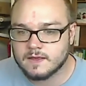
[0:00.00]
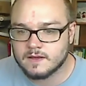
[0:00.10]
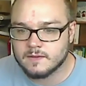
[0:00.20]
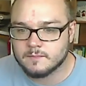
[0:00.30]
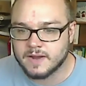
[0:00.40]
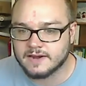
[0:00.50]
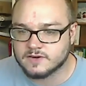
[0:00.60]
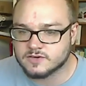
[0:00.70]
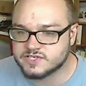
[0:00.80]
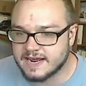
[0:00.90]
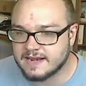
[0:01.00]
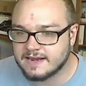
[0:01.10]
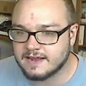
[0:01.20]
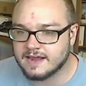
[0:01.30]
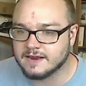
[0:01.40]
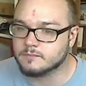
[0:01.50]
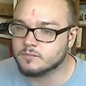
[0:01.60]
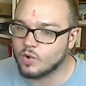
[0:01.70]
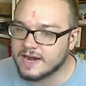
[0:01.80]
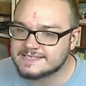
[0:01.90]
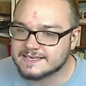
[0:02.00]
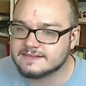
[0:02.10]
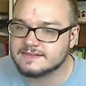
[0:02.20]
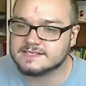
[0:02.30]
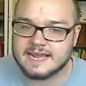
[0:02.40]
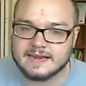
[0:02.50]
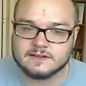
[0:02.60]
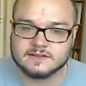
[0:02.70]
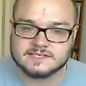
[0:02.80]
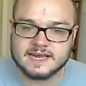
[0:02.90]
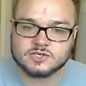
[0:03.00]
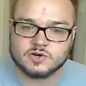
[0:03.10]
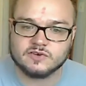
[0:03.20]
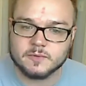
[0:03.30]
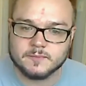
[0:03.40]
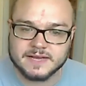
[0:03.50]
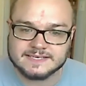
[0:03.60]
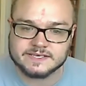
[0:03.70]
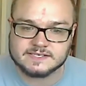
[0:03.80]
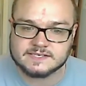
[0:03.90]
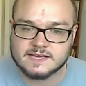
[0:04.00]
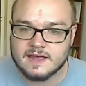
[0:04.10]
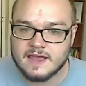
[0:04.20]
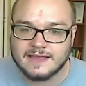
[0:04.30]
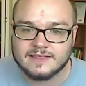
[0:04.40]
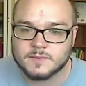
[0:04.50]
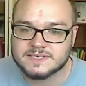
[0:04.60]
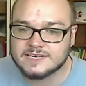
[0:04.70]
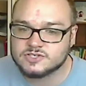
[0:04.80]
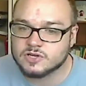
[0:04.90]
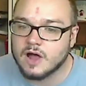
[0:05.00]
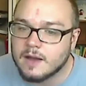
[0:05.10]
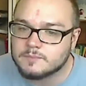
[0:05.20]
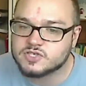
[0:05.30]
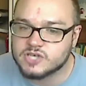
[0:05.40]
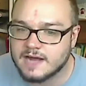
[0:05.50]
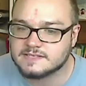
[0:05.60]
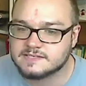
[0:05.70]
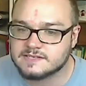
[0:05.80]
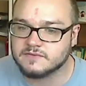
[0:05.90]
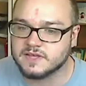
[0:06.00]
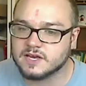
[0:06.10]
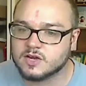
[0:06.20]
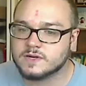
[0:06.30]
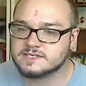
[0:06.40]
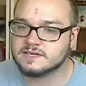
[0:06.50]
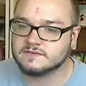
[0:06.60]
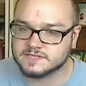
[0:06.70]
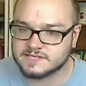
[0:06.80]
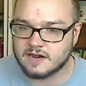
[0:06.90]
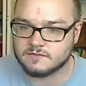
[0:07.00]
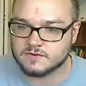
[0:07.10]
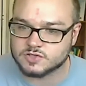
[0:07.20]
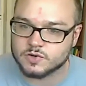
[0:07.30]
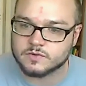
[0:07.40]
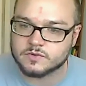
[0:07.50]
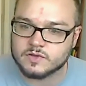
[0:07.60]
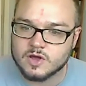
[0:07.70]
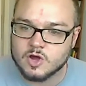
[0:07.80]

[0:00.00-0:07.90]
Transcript: By understanding and embracing the scandalous nature of mimesis and the potential upshots of the acquisitive desire for truth,